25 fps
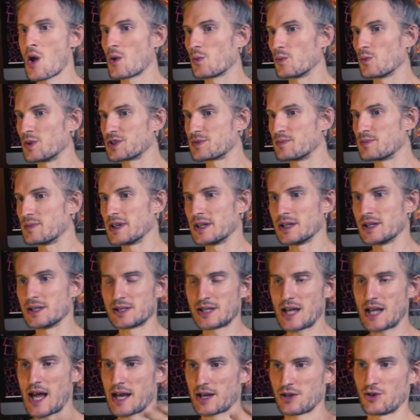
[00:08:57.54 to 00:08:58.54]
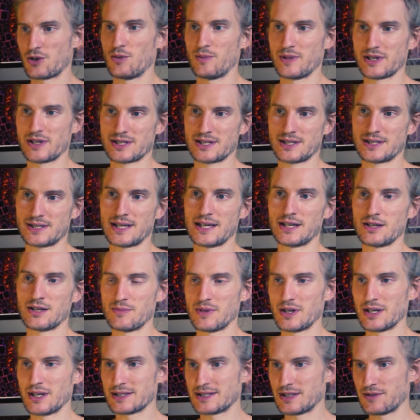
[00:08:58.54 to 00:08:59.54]
which means economic
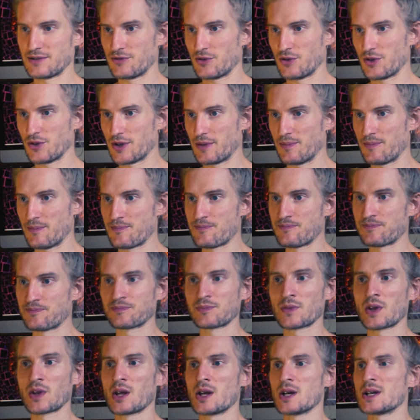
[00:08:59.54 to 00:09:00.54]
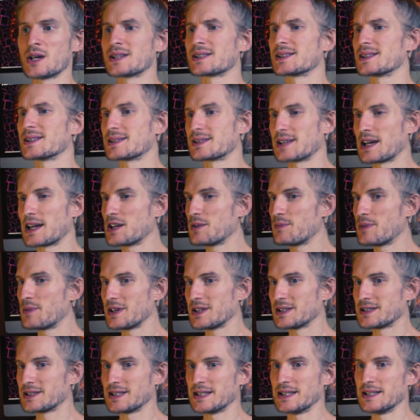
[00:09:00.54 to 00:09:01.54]
sustainability for them.
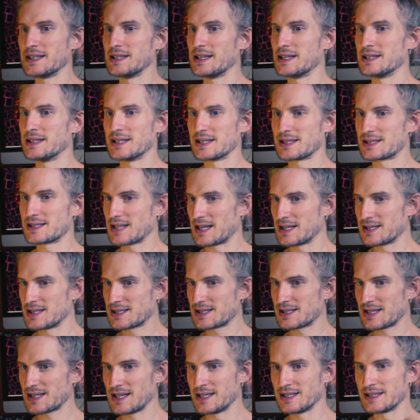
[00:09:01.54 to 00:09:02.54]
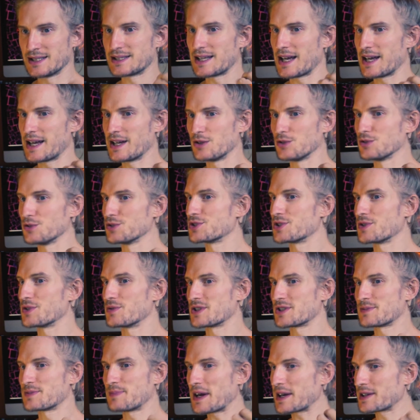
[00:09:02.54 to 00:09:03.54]
Sustainability in this sense entails the
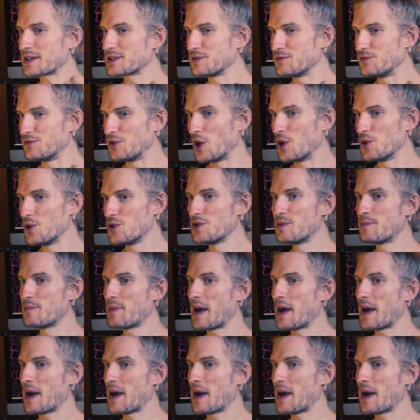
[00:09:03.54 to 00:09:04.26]
respective node